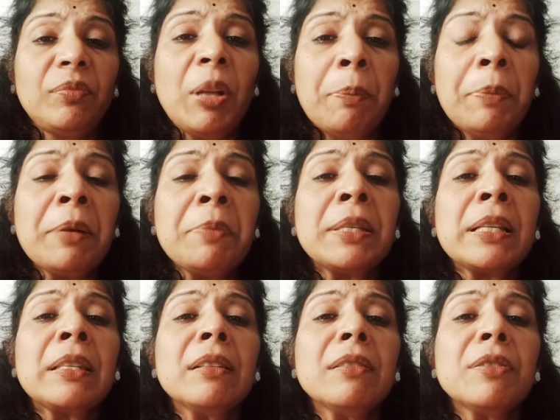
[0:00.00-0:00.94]
becomes
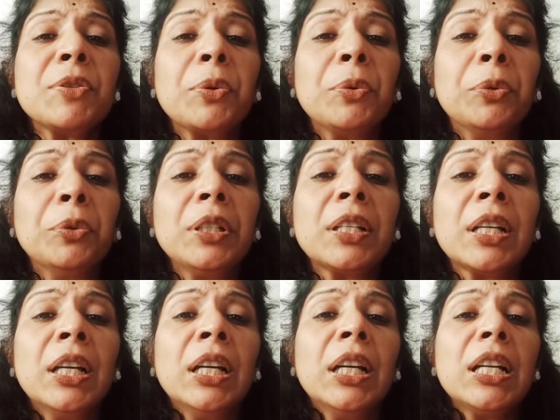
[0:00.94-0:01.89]
6 years old
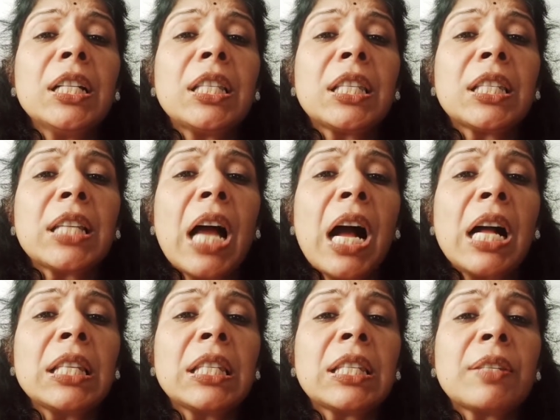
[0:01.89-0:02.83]
it
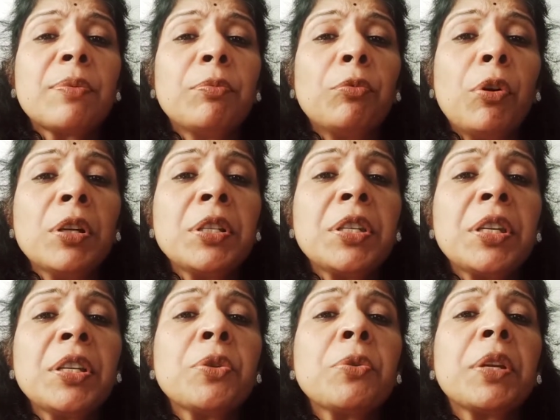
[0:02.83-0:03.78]
starts
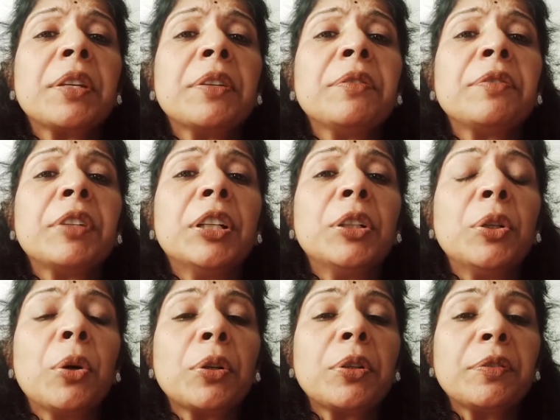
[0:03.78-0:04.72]
wanting to give a
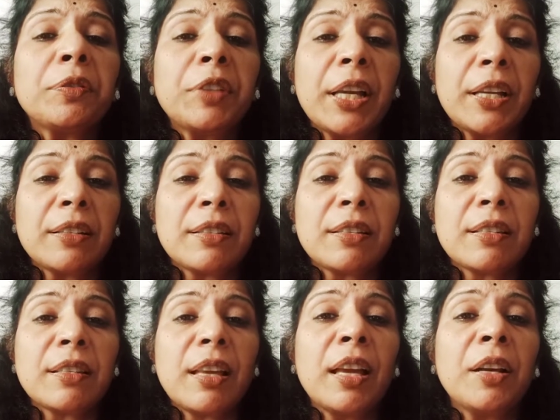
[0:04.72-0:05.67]
lot of
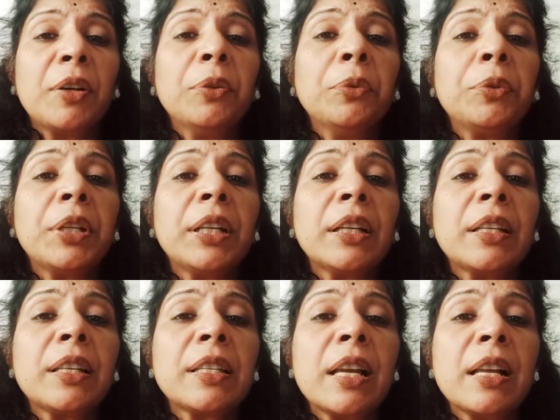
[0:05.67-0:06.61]
things, including
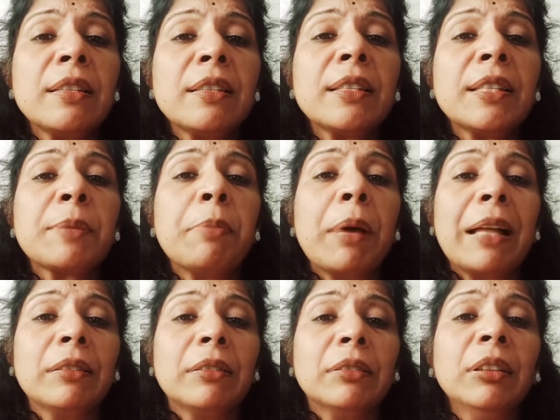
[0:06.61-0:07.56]
it tells its
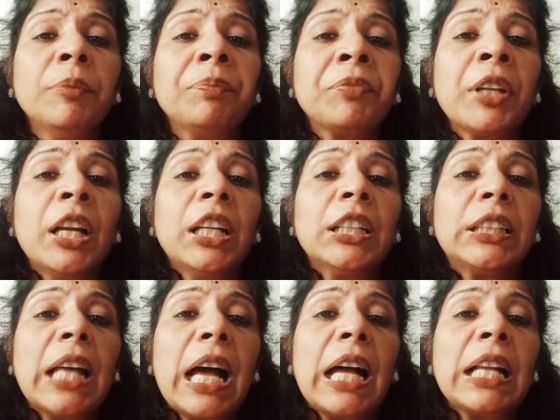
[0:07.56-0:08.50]
mother
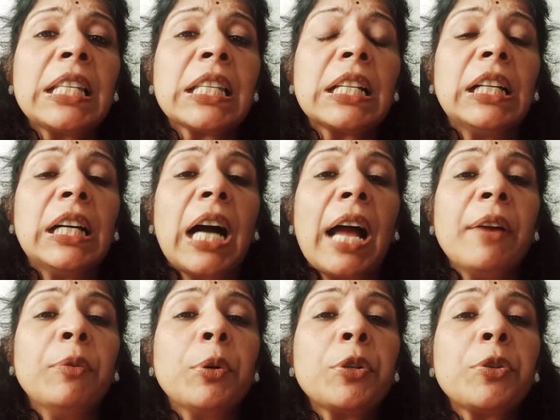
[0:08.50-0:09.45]
that
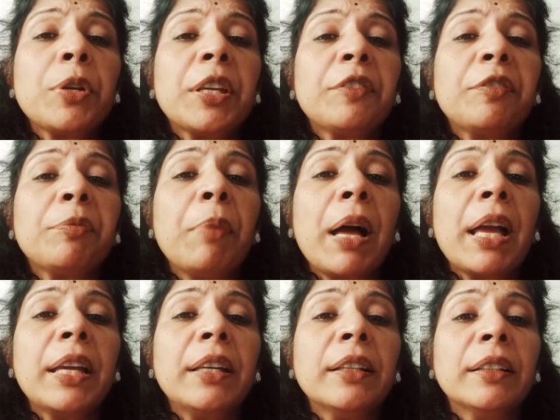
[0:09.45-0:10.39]
I want to give
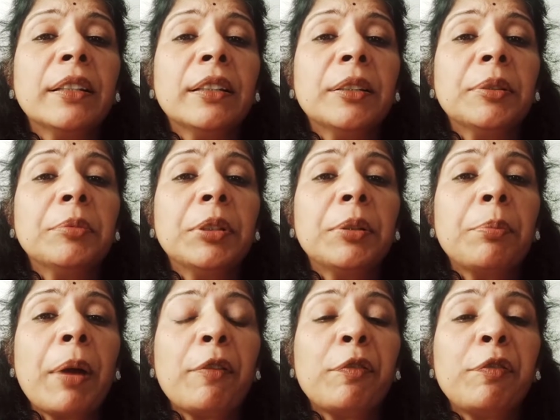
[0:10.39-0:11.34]
my uh,
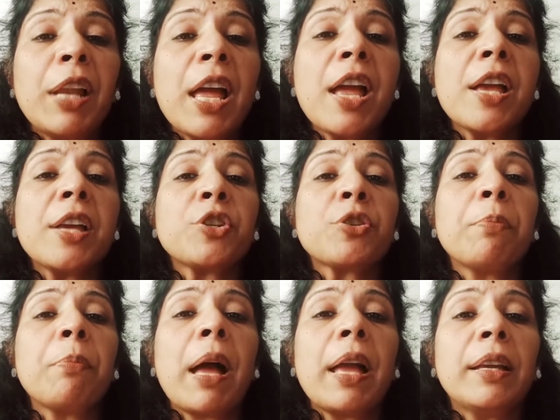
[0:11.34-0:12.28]
my flesh,
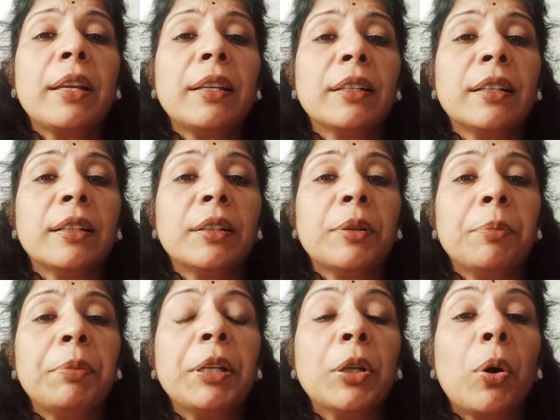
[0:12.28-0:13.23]
my uh,
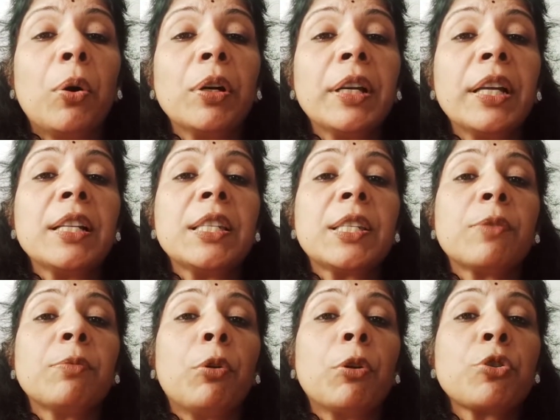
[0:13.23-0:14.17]

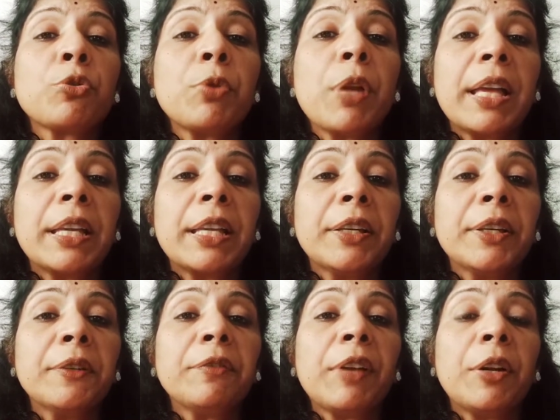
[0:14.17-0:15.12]
belongings. What should I
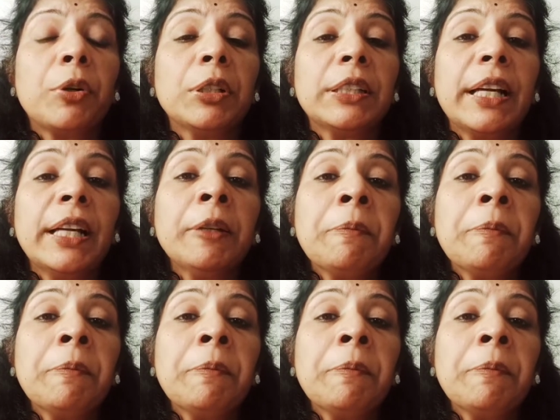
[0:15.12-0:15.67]
give, and all that.